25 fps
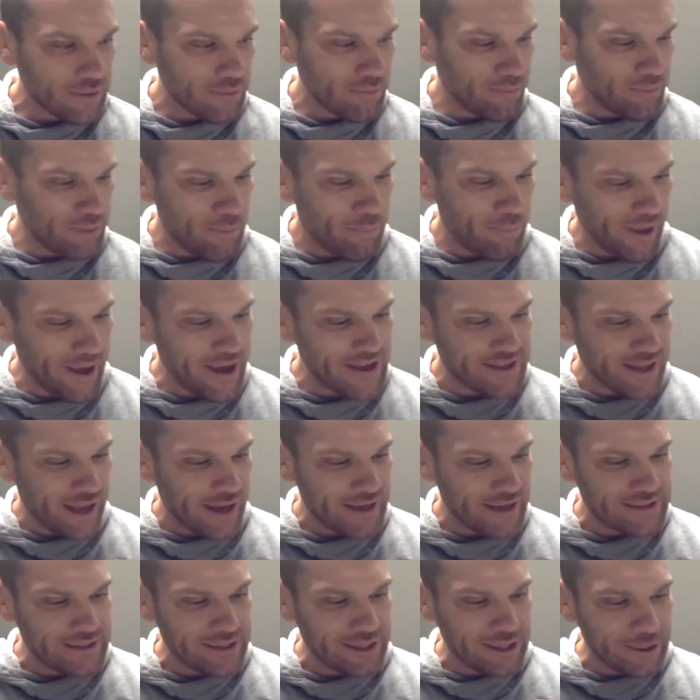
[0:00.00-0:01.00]
the players and I
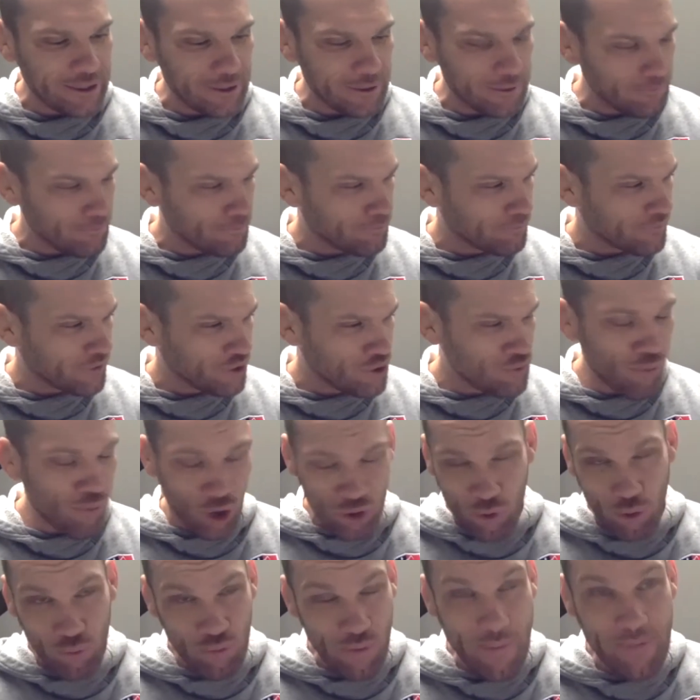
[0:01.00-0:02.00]
still, you
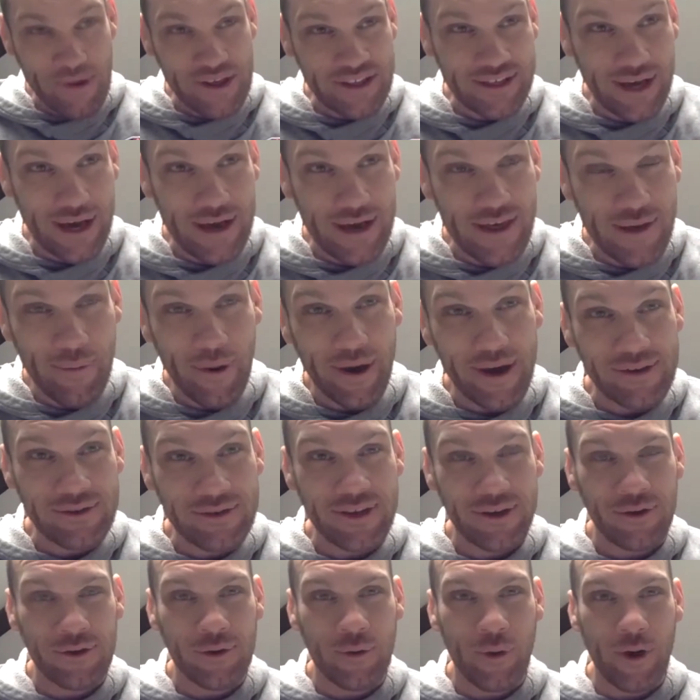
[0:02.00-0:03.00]
probably won't remember this either, but it was
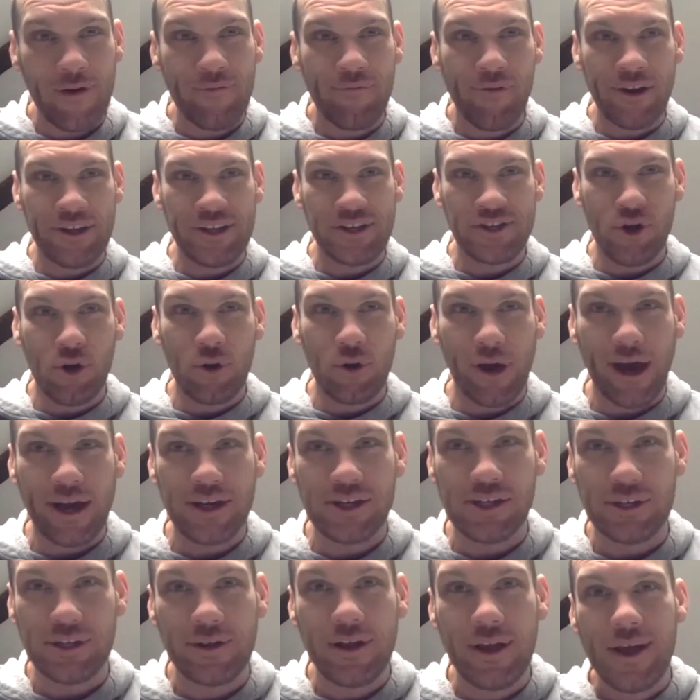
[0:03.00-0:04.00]
quite a running joke,
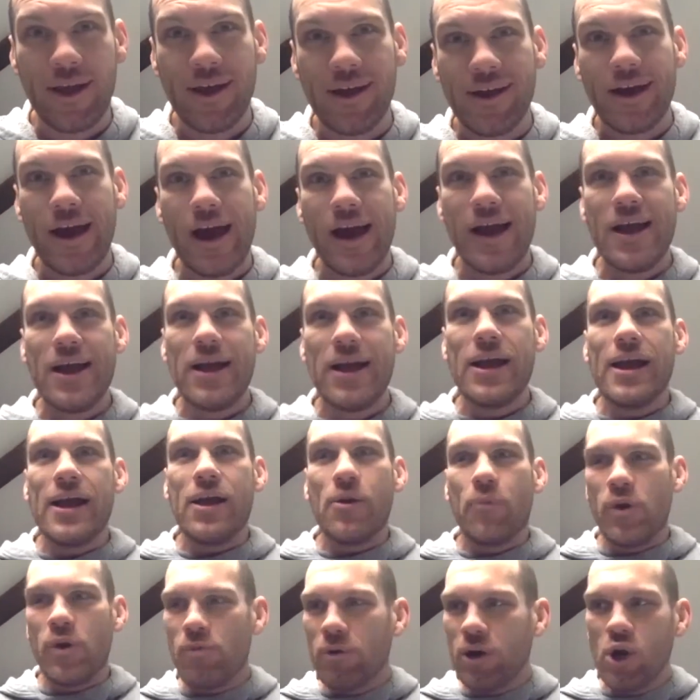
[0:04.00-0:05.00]
actually.
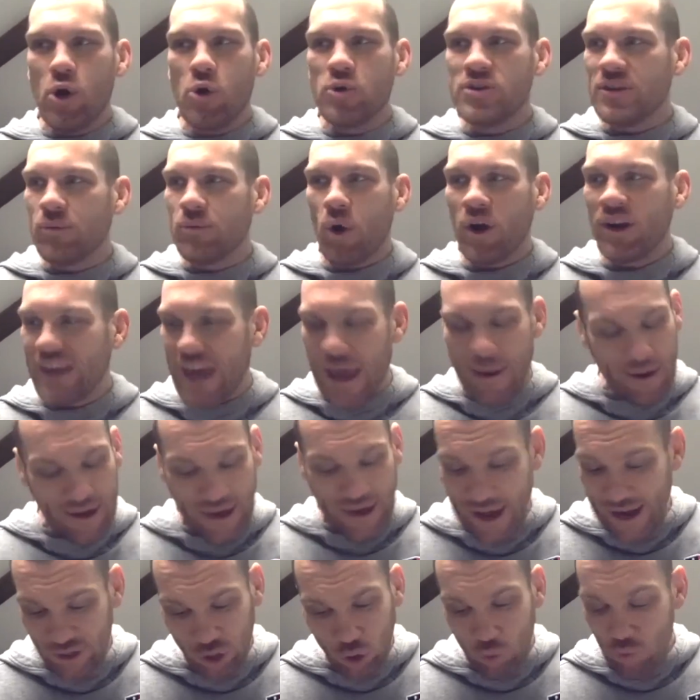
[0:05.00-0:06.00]
We were losing one game.
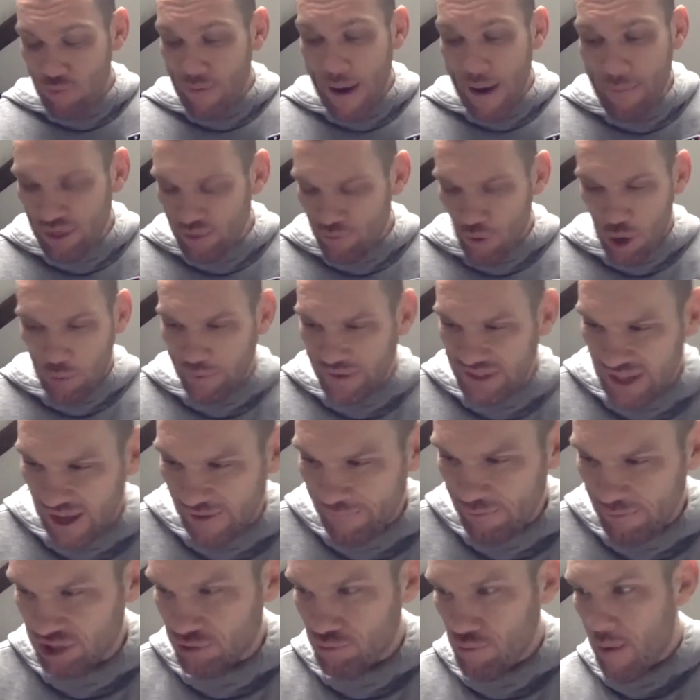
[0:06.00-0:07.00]
Again, I don't remember the rugby
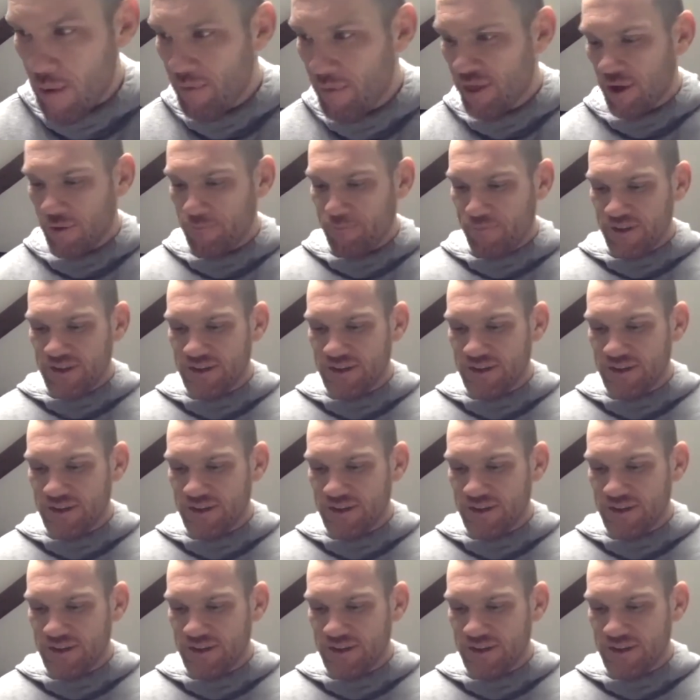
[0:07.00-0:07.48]
stuff. I just remember